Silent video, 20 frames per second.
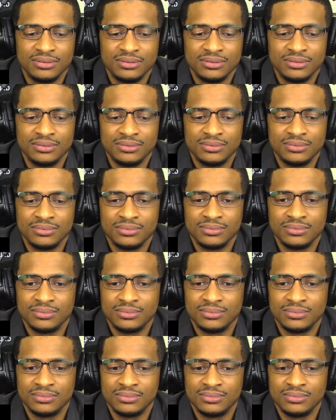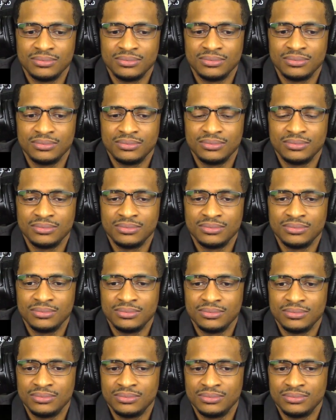
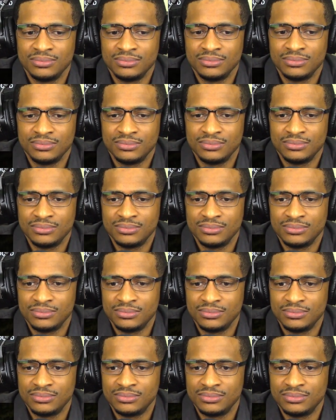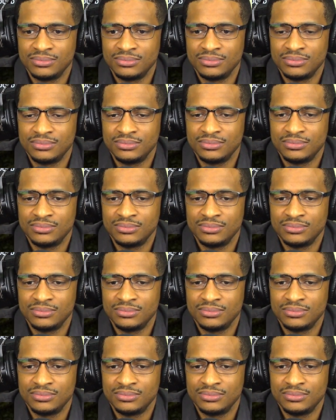Nobody speaks.